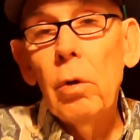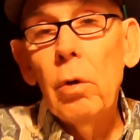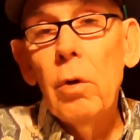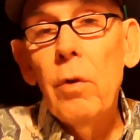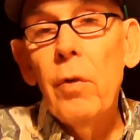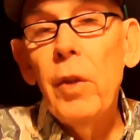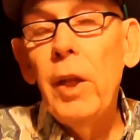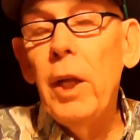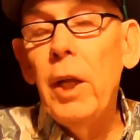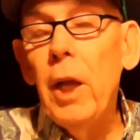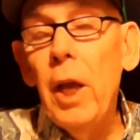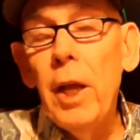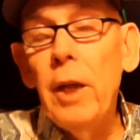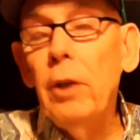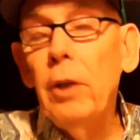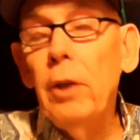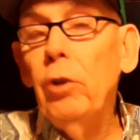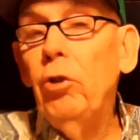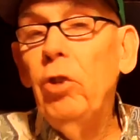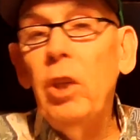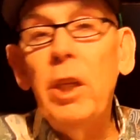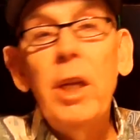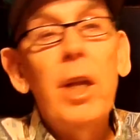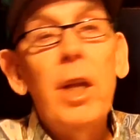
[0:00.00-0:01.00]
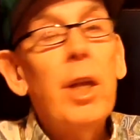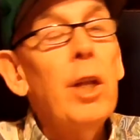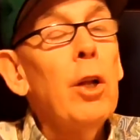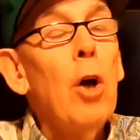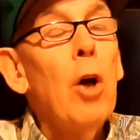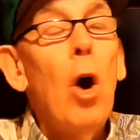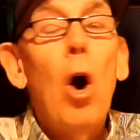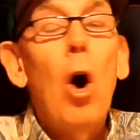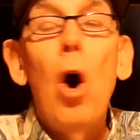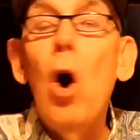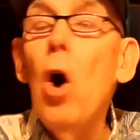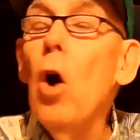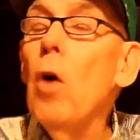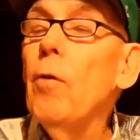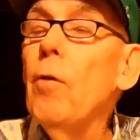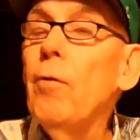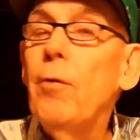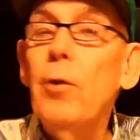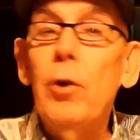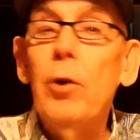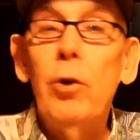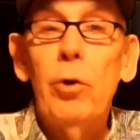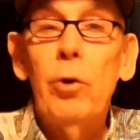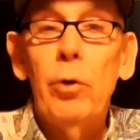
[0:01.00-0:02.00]
The energy in all
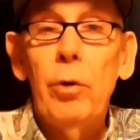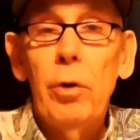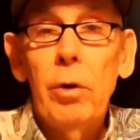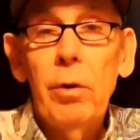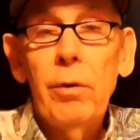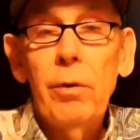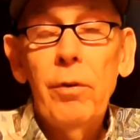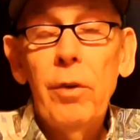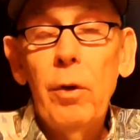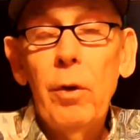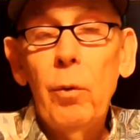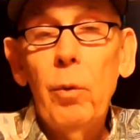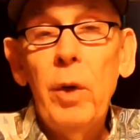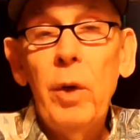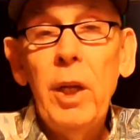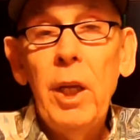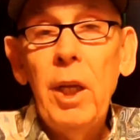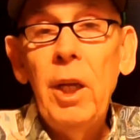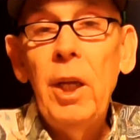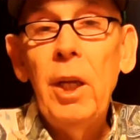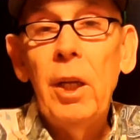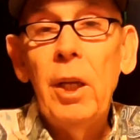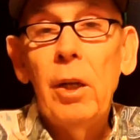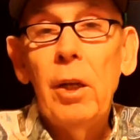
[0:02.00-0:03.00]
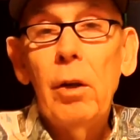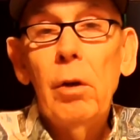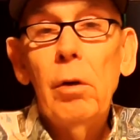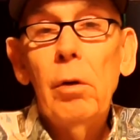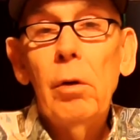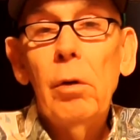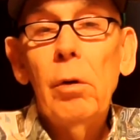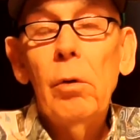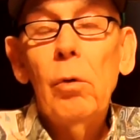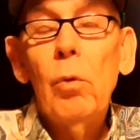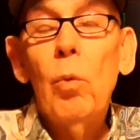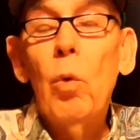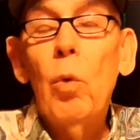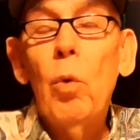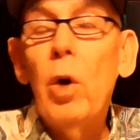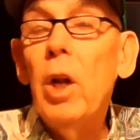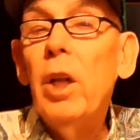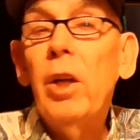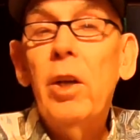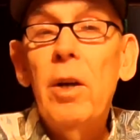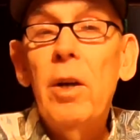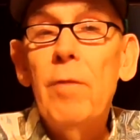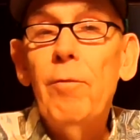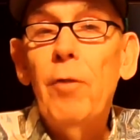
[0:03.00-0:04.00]
food that we eat, where did it
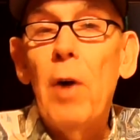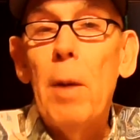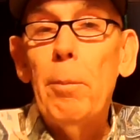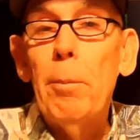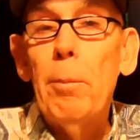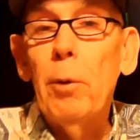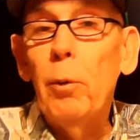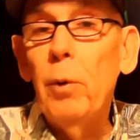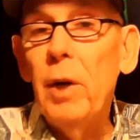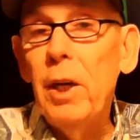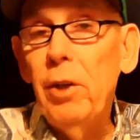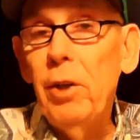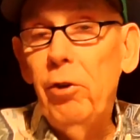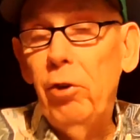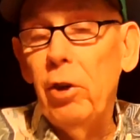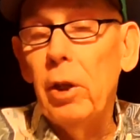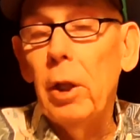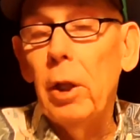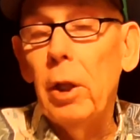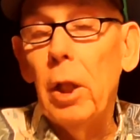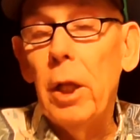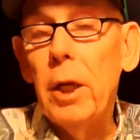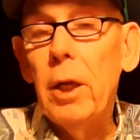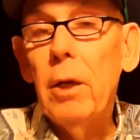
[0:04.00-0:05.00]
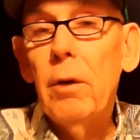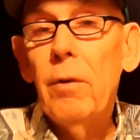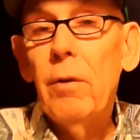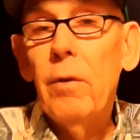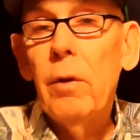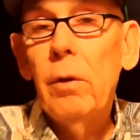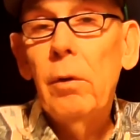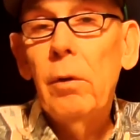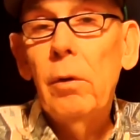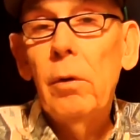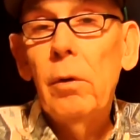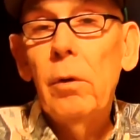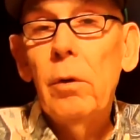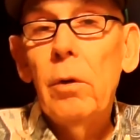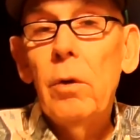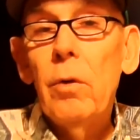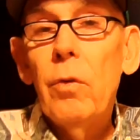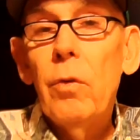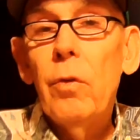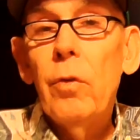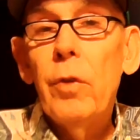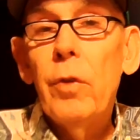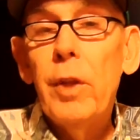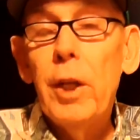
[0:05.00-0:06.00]
come from originally?
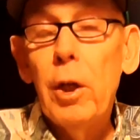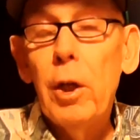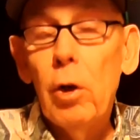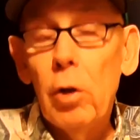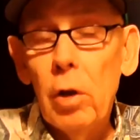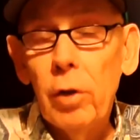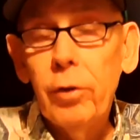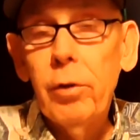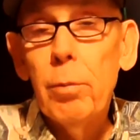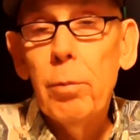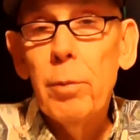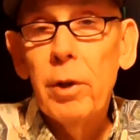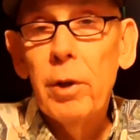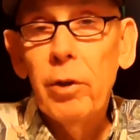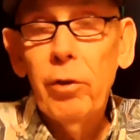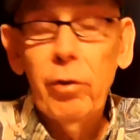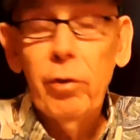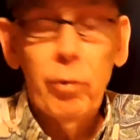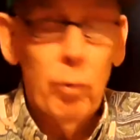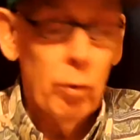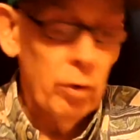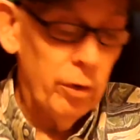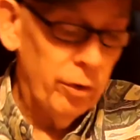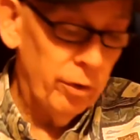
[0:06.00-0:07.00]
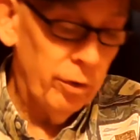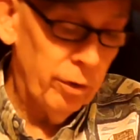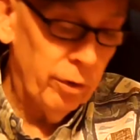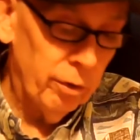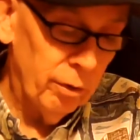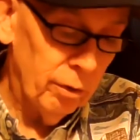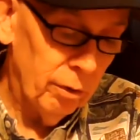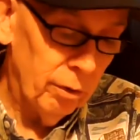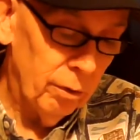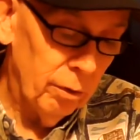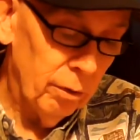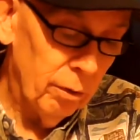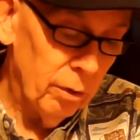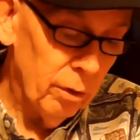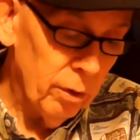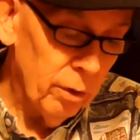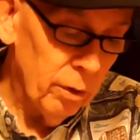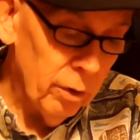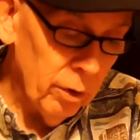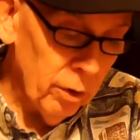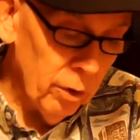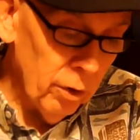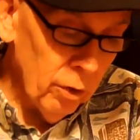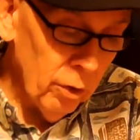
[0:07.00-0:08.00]
The ultimate source.
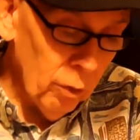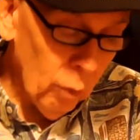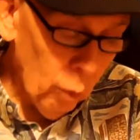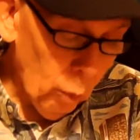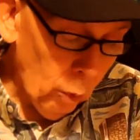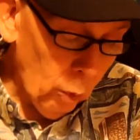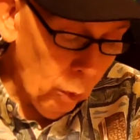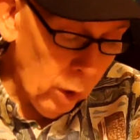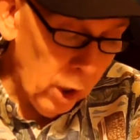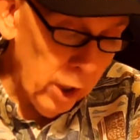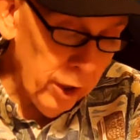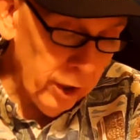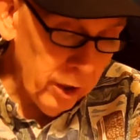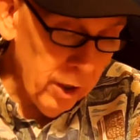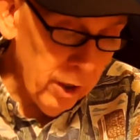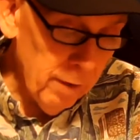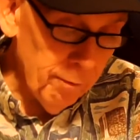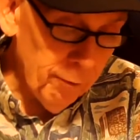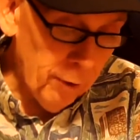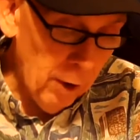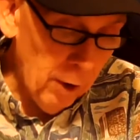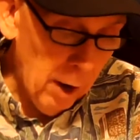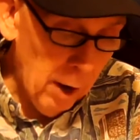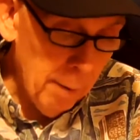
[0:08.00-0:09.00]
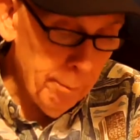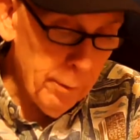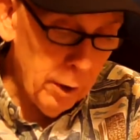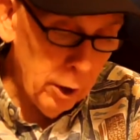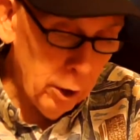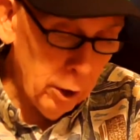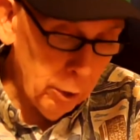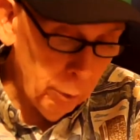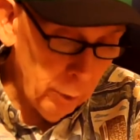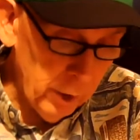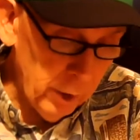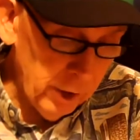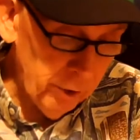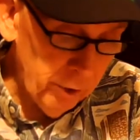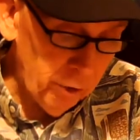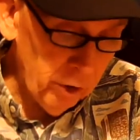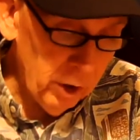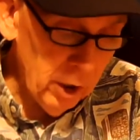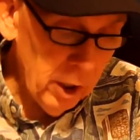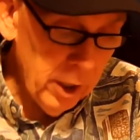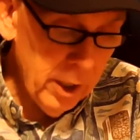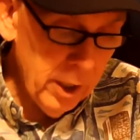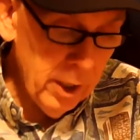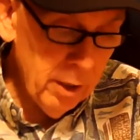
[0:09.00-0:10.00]
Where did it come from
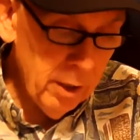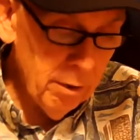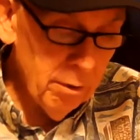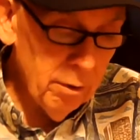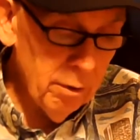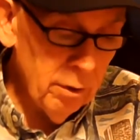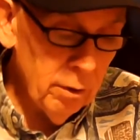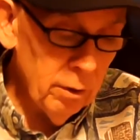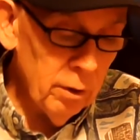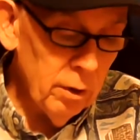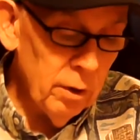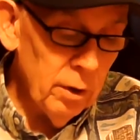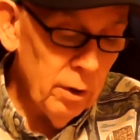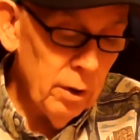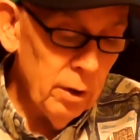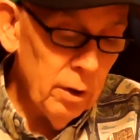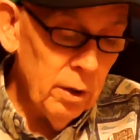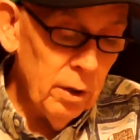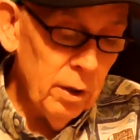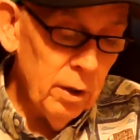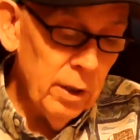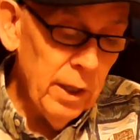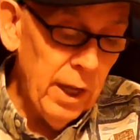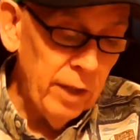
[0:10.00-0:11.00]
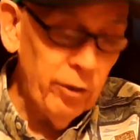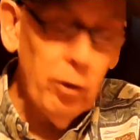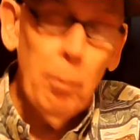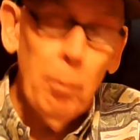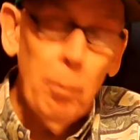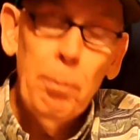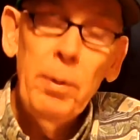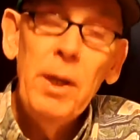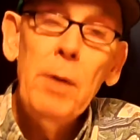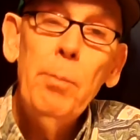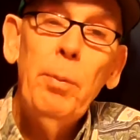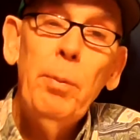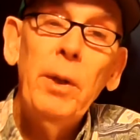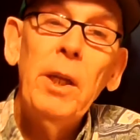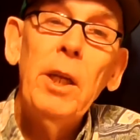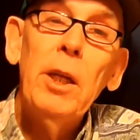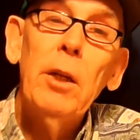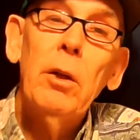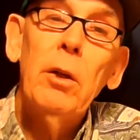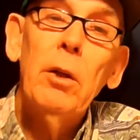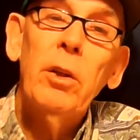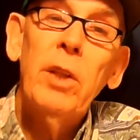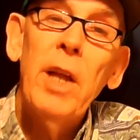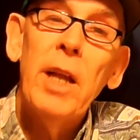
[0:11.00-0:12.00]
originally? That's a BP.
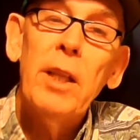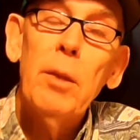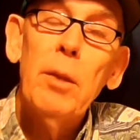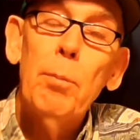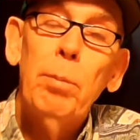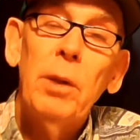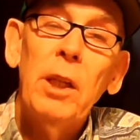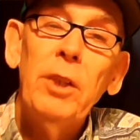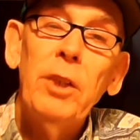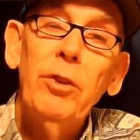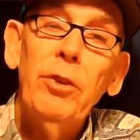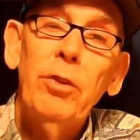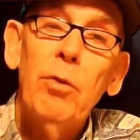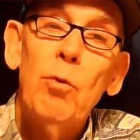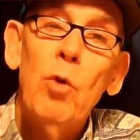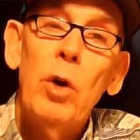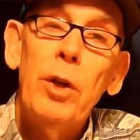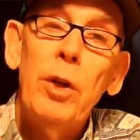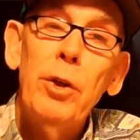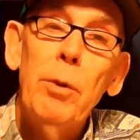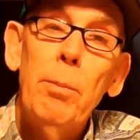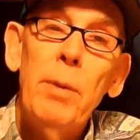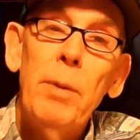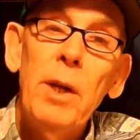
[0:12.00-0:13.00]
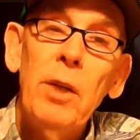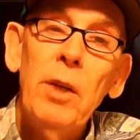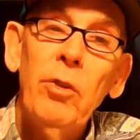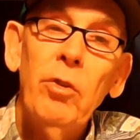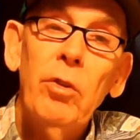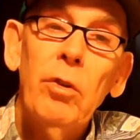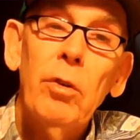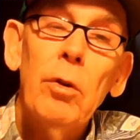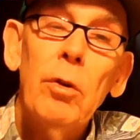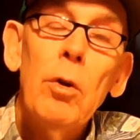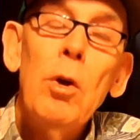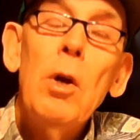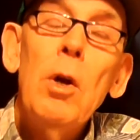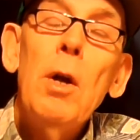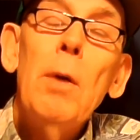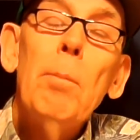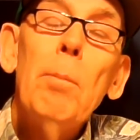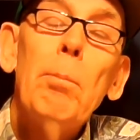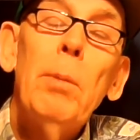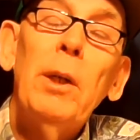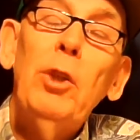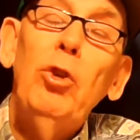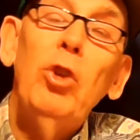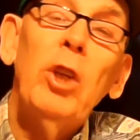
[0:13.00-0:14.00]
It'll take the place of one you miss.
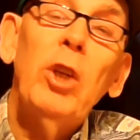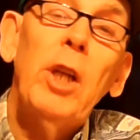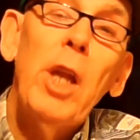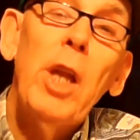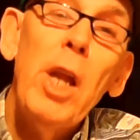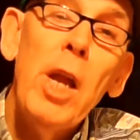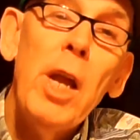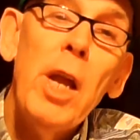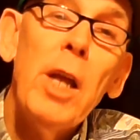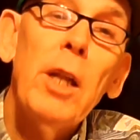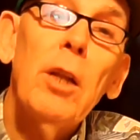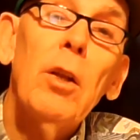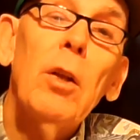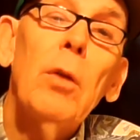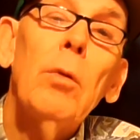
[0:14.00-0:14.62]
But you can't